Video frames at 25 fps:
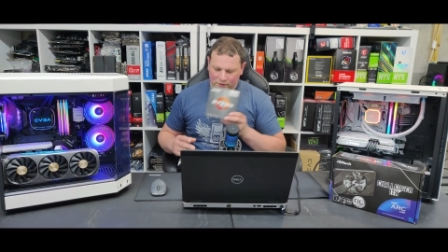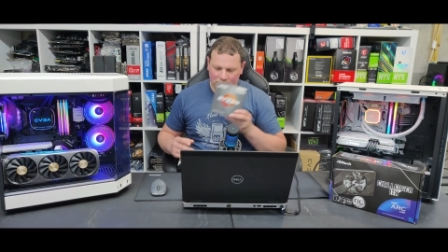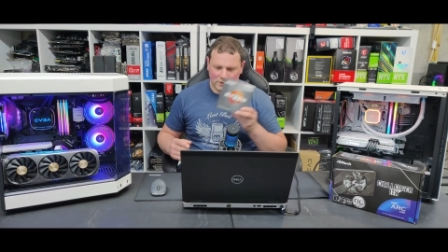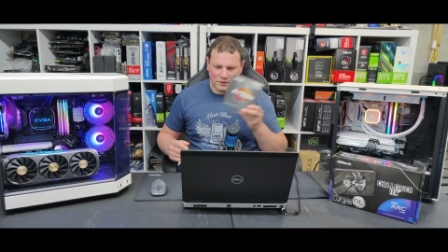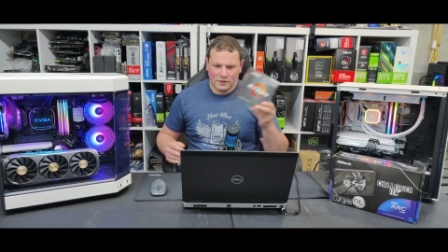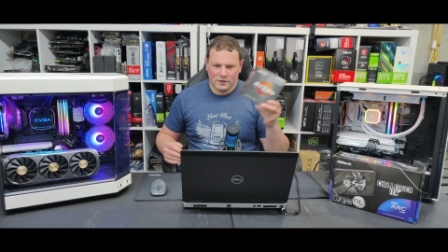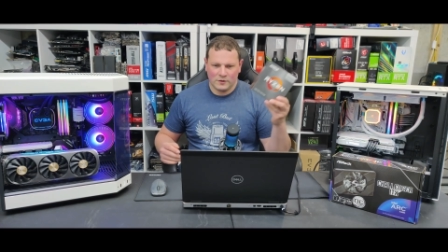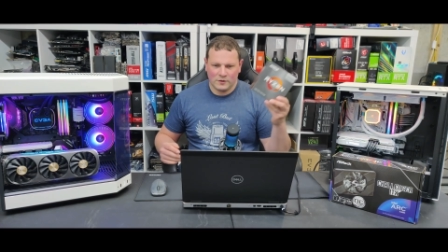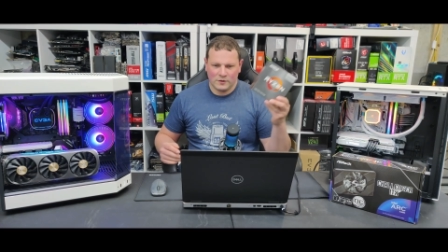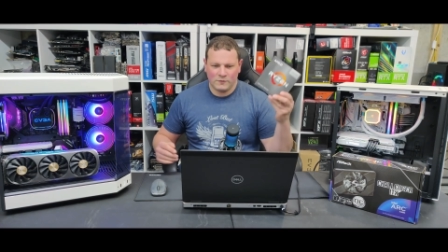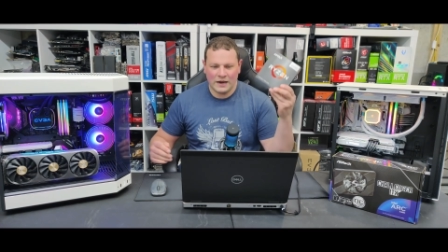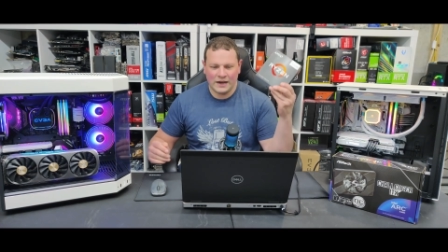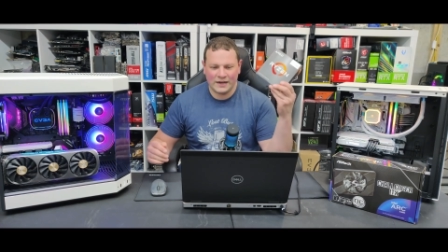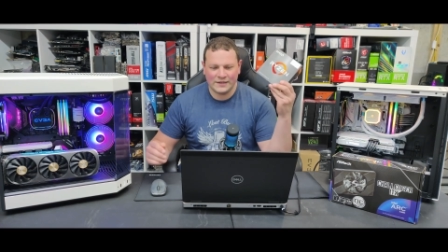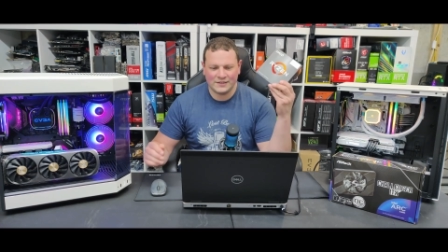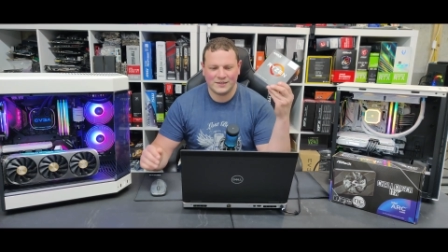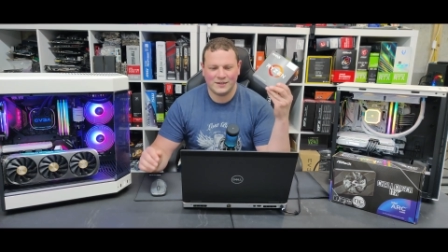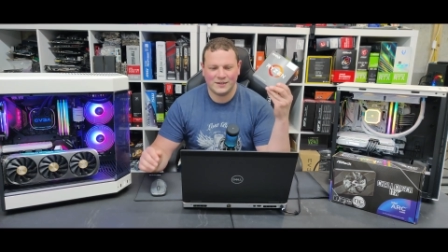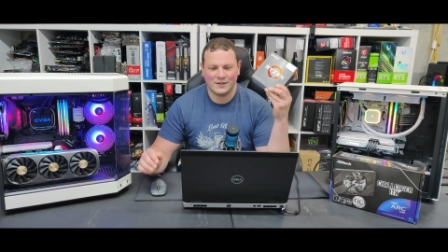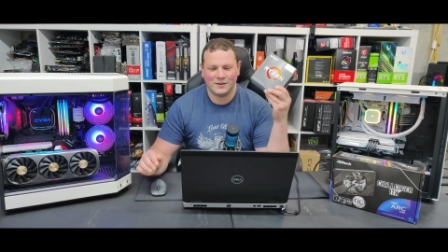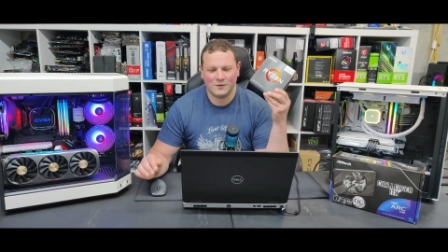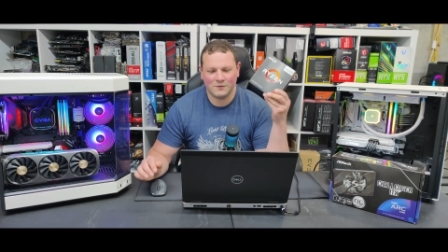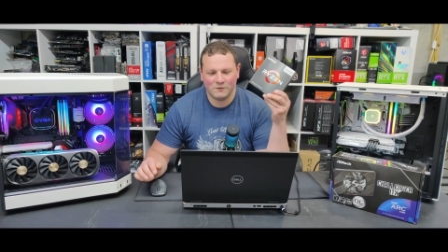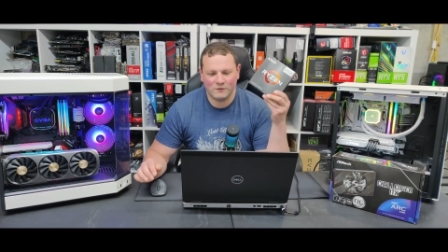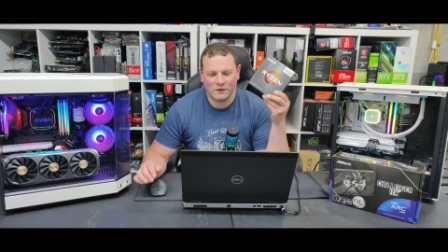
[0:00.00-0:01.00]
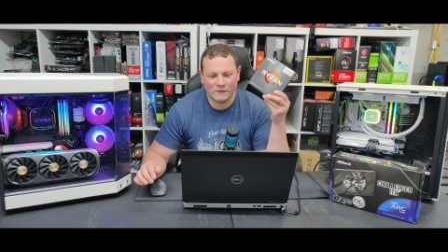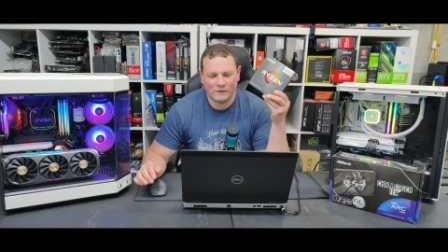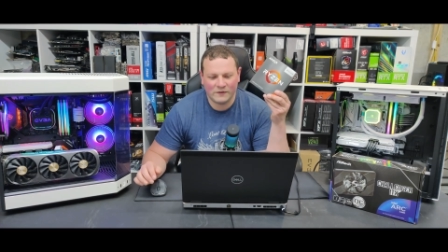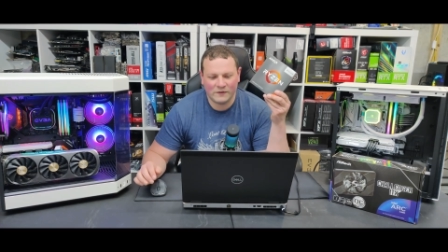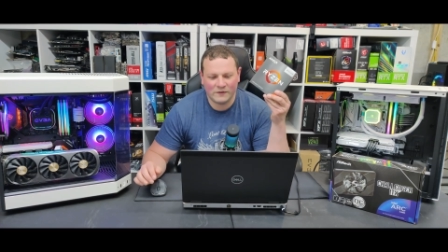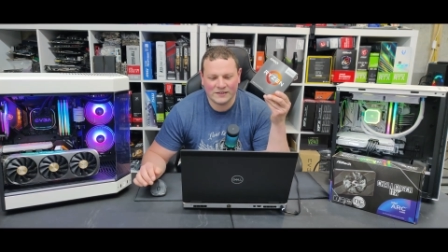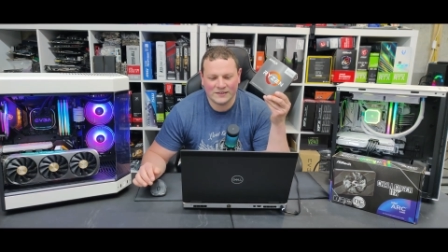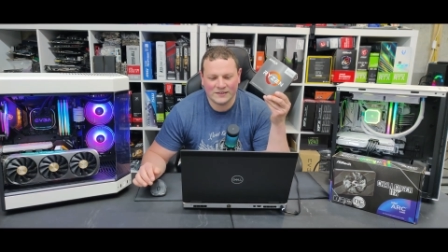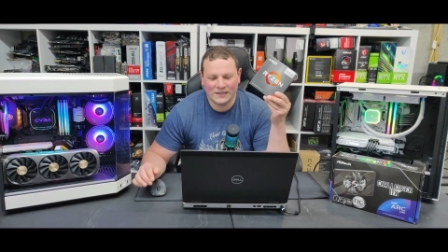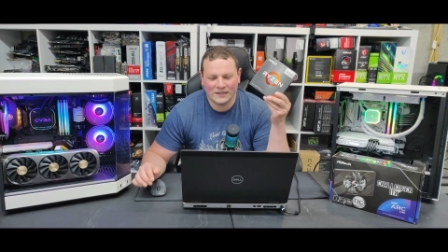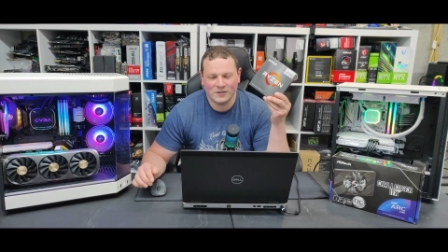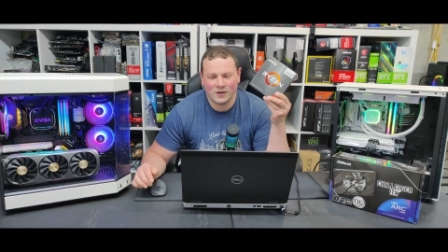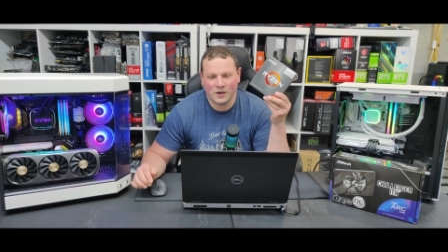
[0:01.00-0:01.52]
the Ryzen
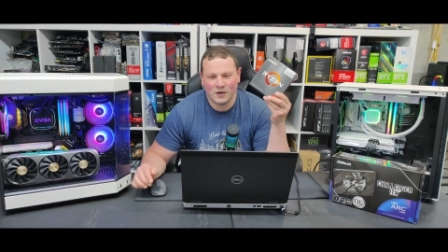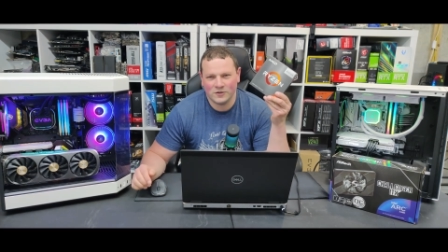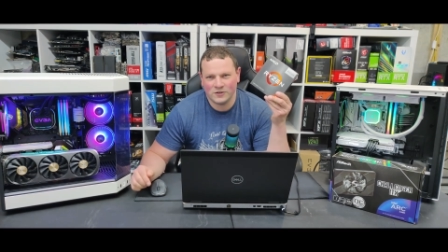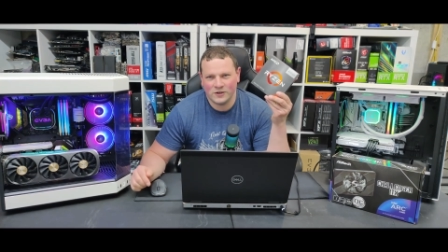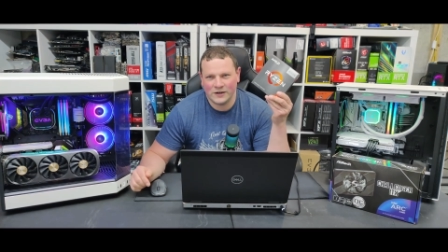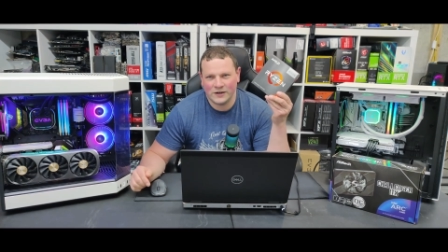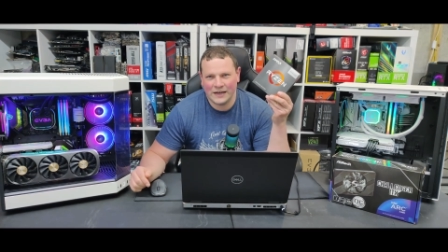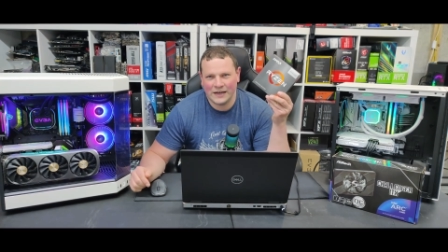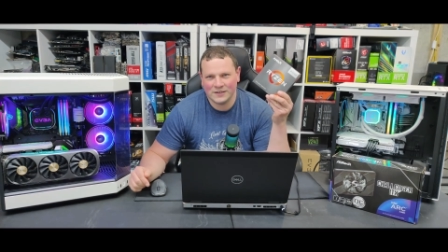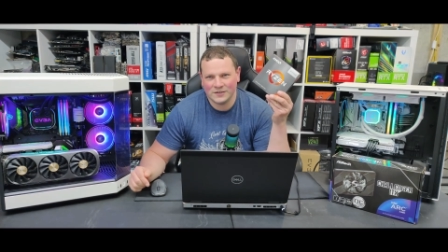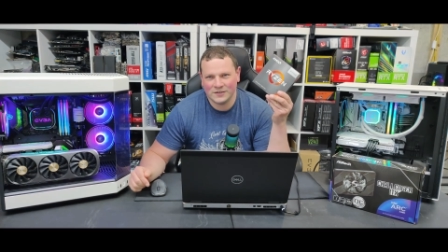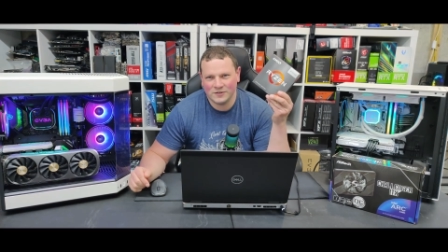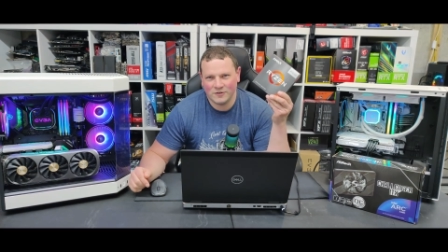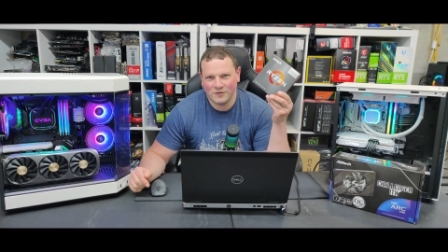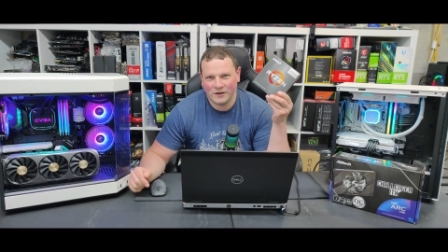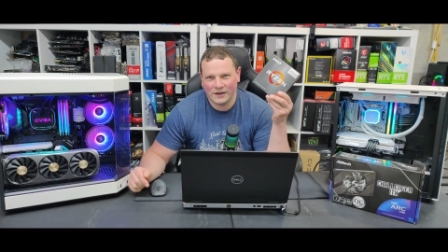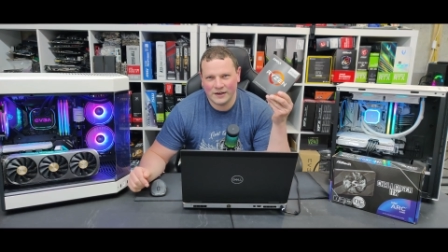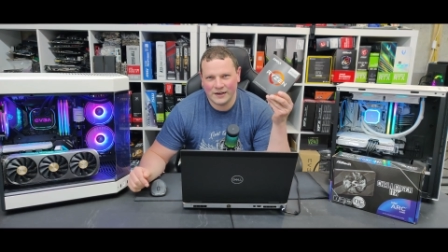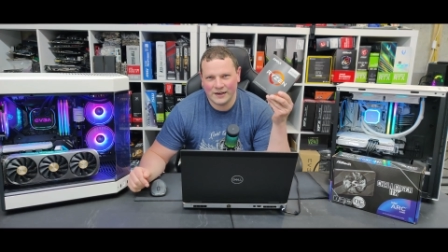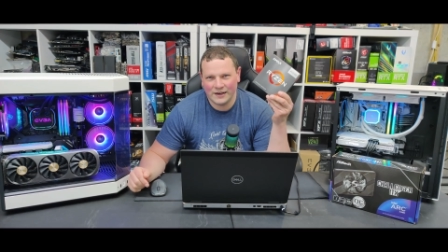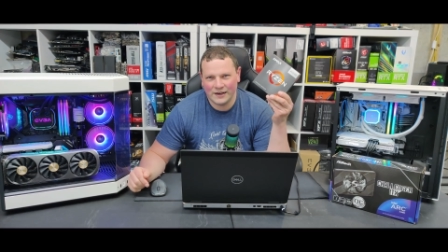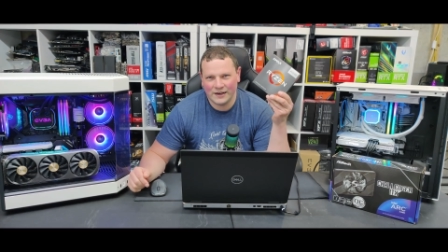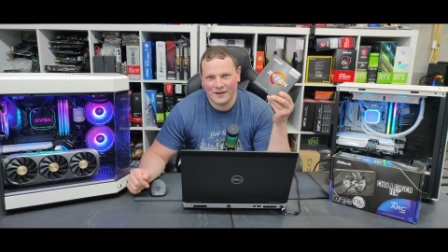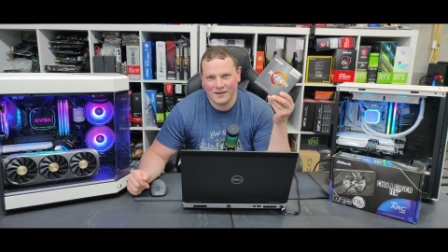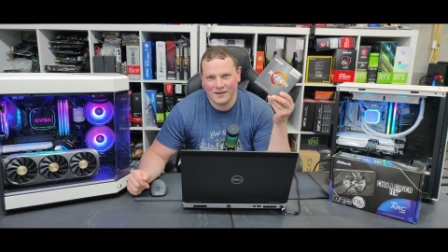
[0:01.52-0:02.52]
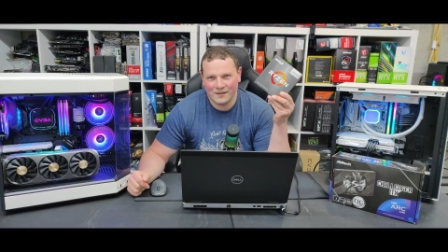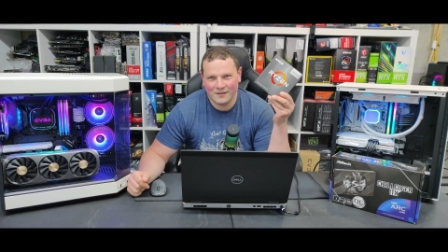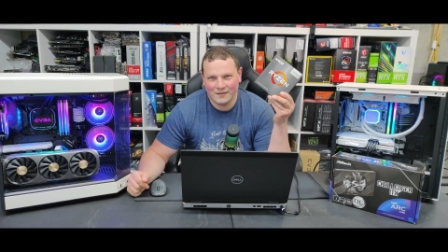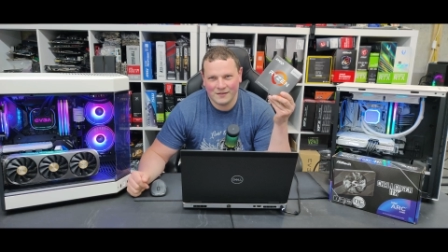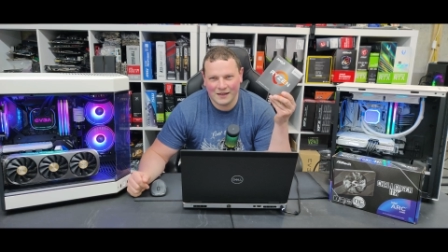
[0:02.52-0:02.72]
fifty-six hundred X three D